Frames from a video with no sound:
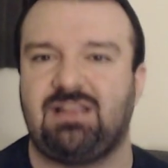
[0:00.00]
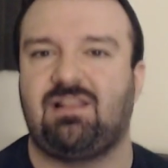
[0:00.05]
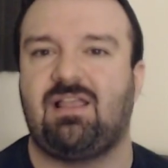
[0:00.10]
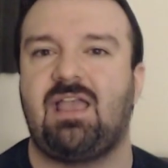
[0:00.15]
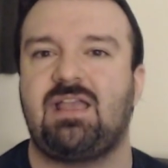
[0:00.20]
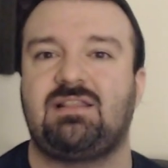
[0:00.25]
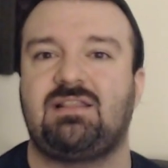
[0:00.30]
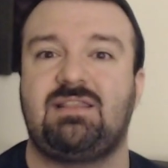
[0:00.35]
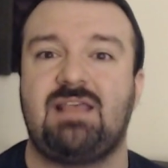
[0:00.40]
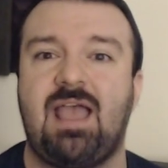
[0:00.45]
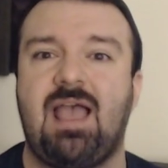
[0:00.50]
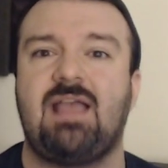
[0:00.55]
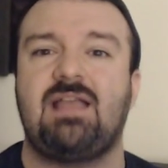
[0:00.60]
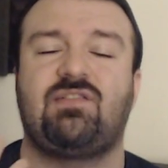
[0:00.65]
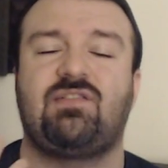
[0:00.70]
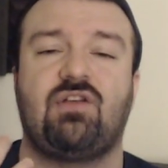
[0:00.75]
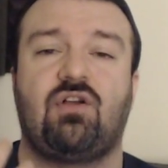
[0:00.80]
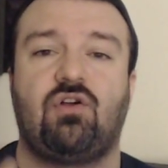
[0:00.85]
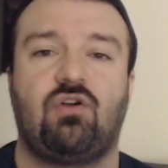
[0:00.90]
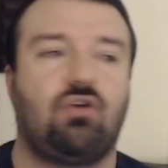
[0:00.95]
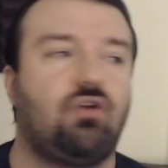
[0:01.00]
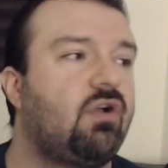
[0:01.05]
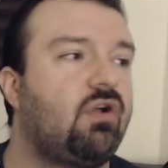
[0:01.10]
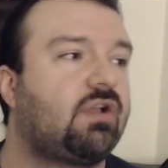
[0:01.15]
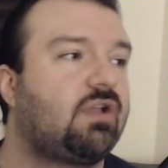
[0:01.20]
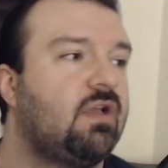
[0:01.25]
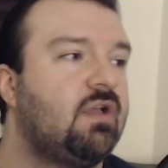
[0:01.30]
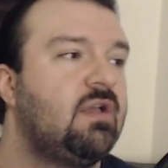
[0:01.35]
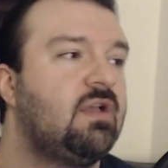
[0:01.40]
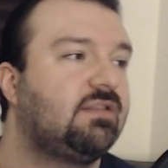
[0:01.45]
Like, that is a
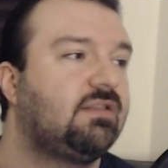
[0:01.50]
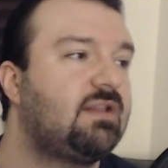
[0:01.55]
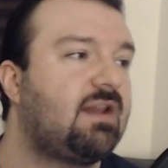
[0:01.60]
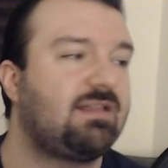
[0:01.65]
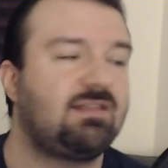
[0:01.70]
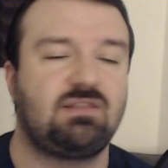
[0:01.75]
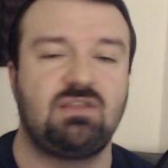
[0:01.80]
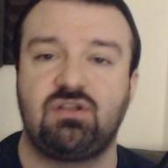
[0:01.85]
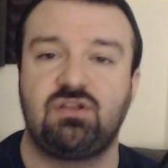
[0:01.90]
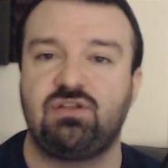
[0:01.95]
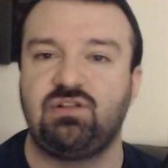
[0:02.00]
hook that I think